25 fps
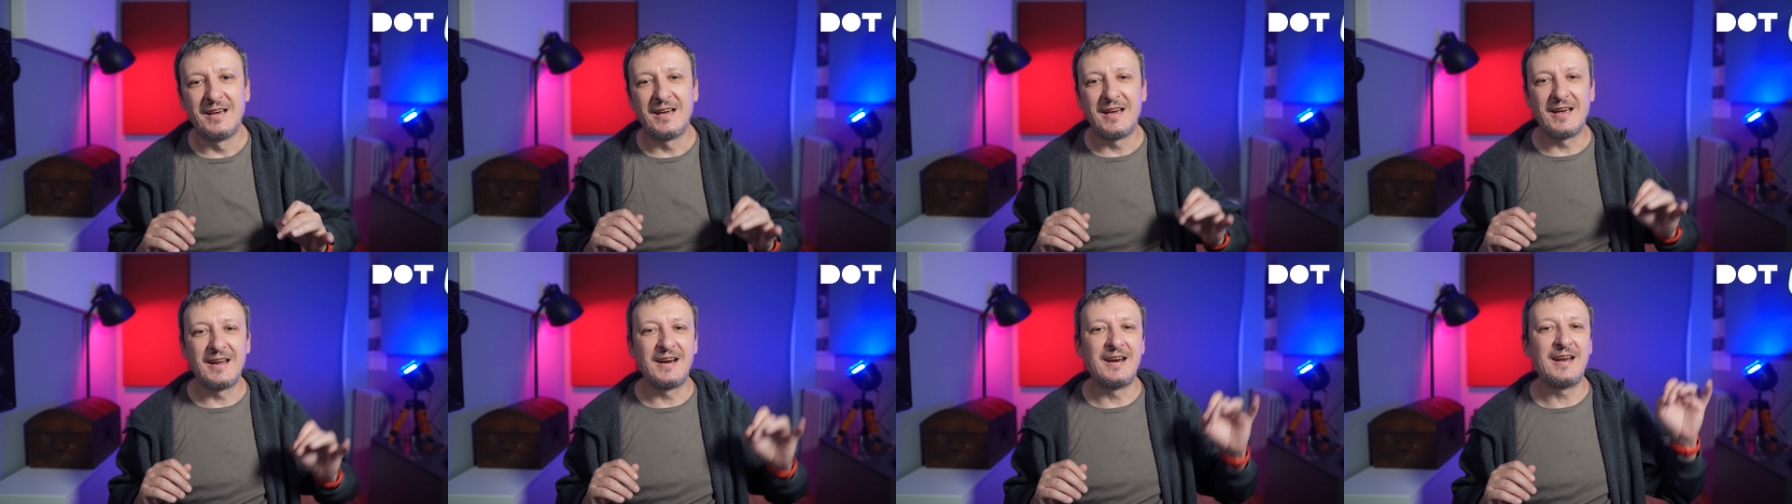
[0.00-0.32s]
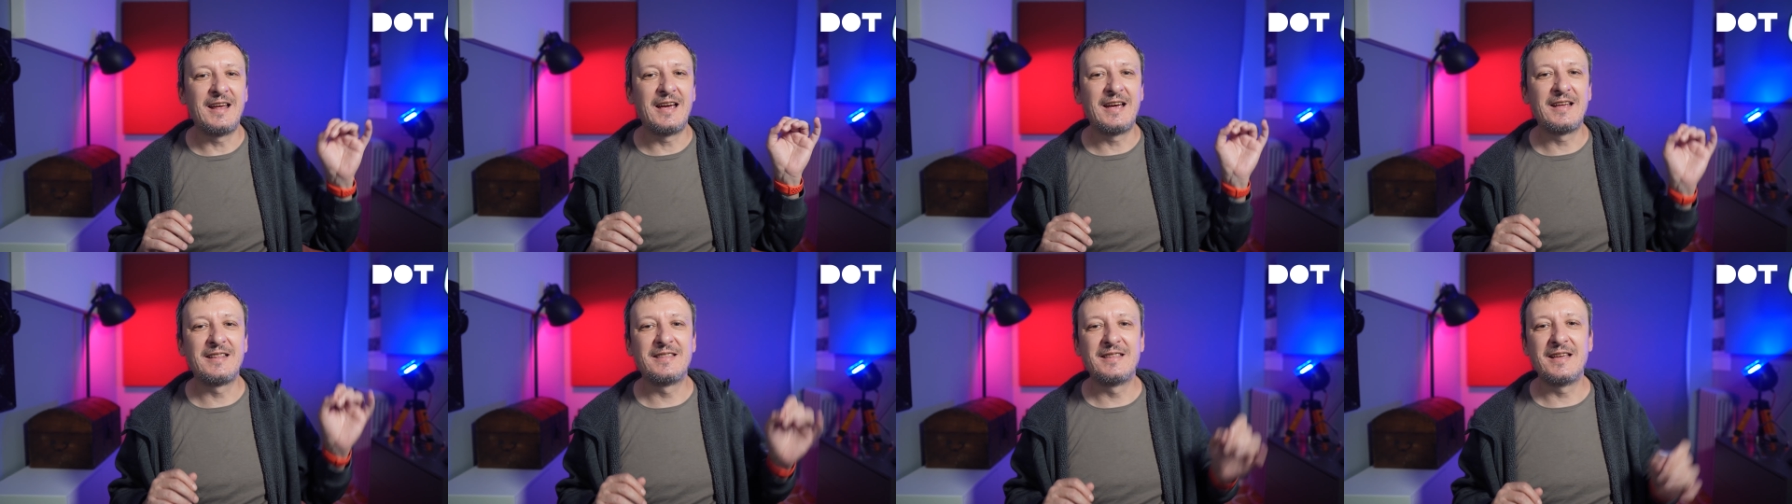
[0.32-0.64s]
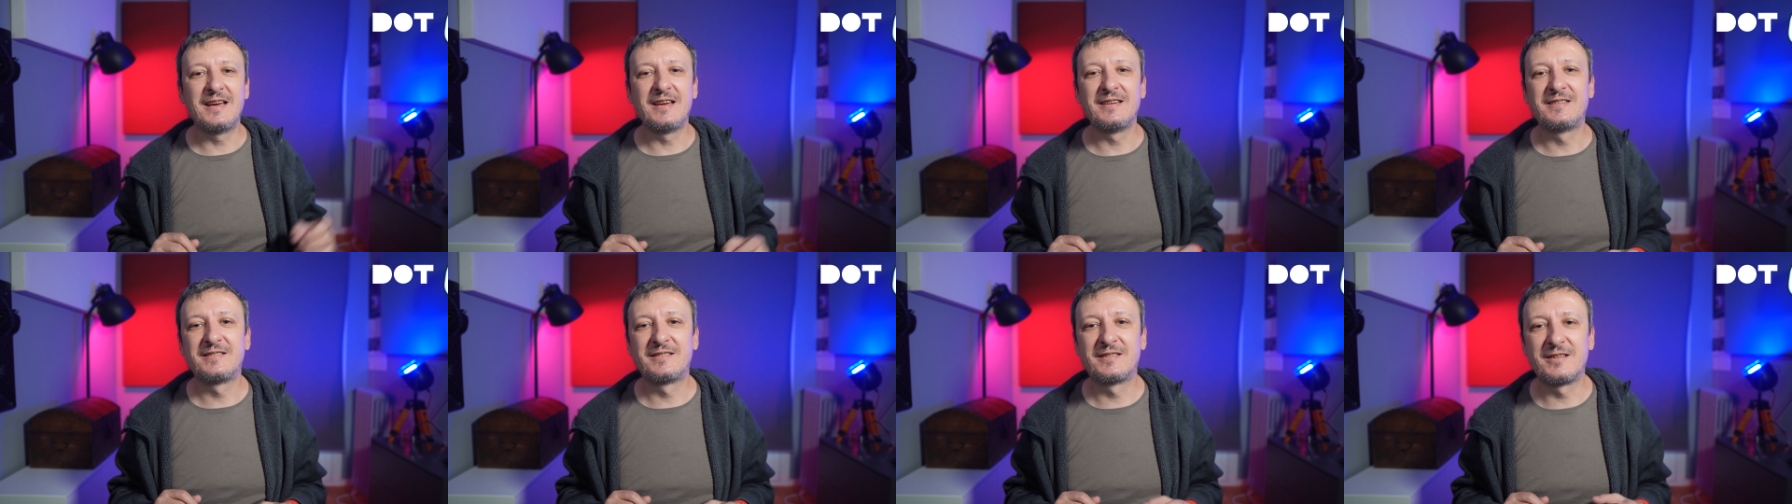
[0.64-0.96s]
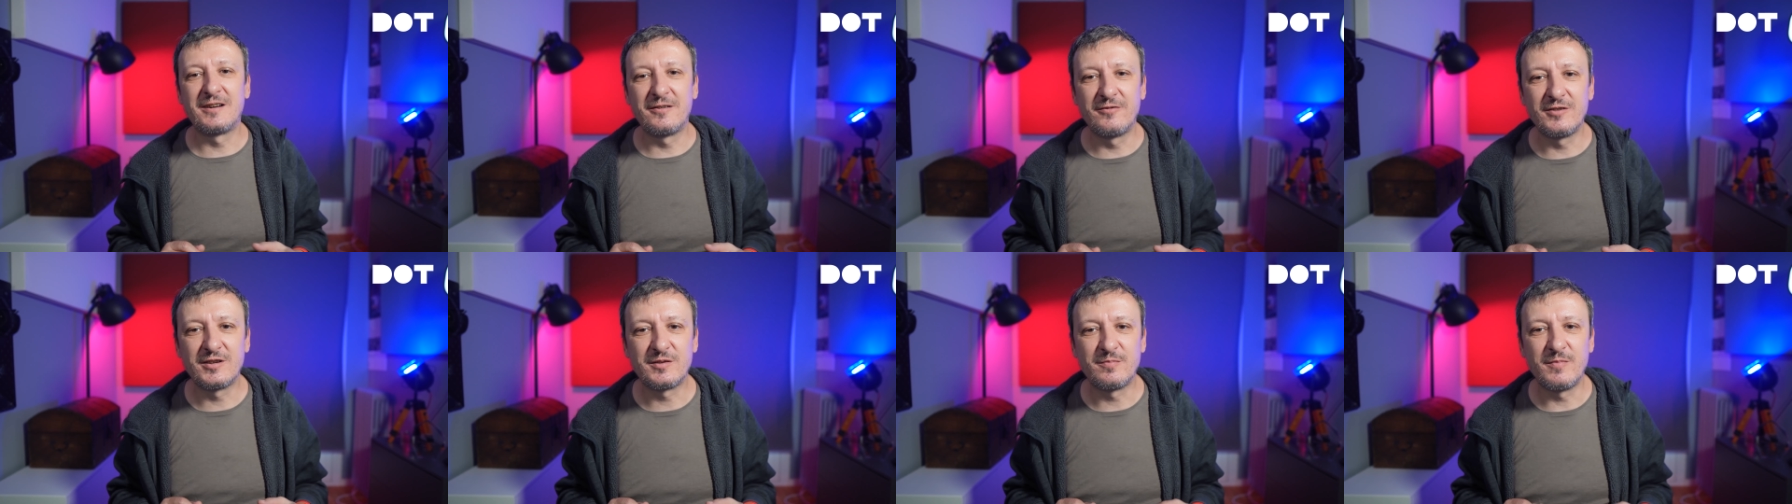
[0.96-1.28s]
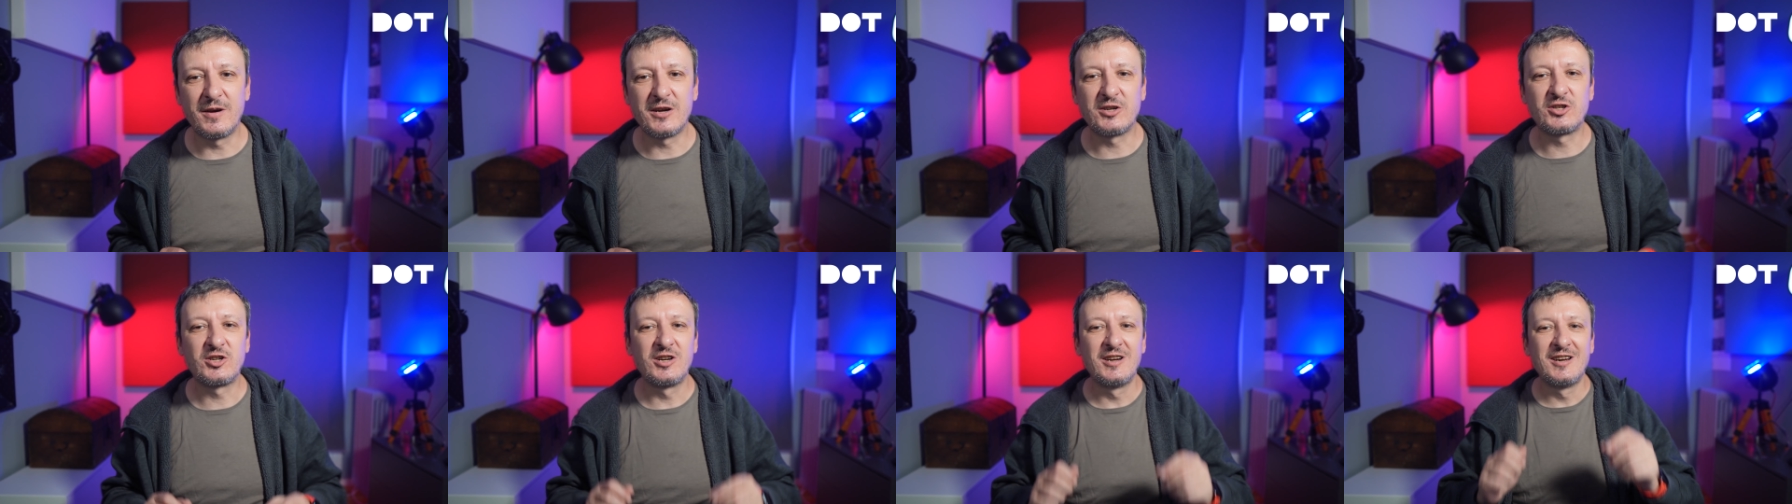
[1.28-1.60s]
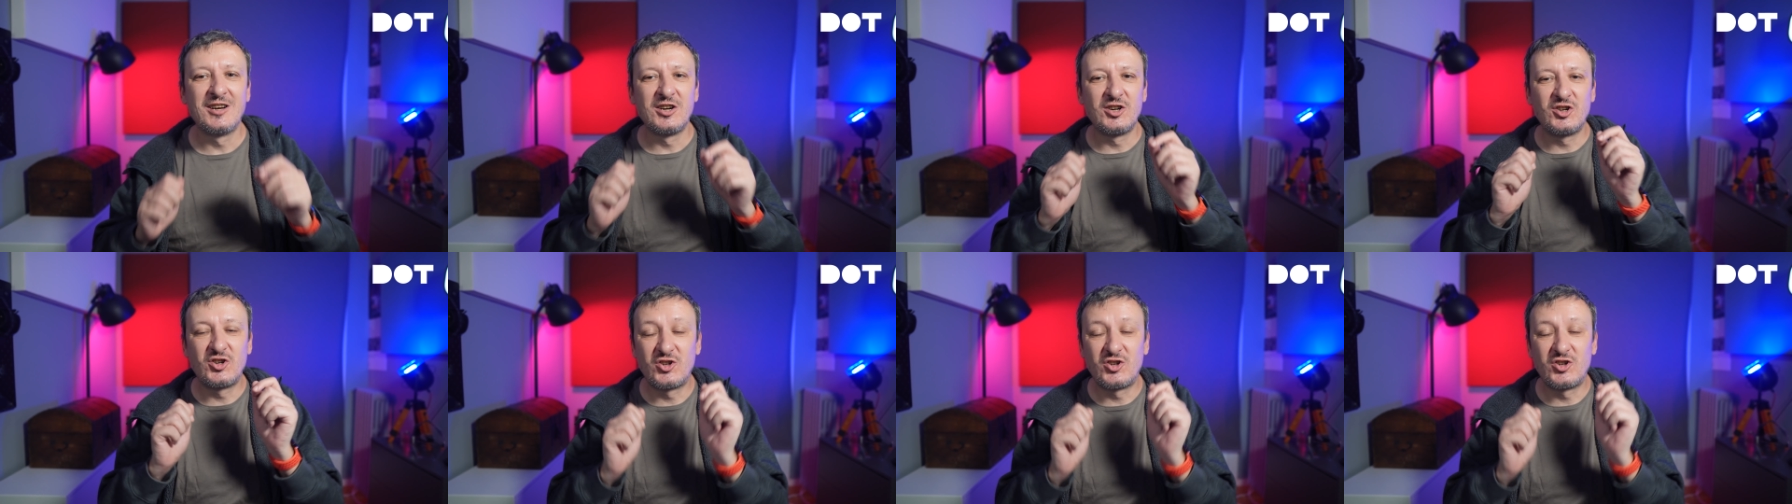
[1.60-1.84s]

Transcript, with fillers: and add a service mesh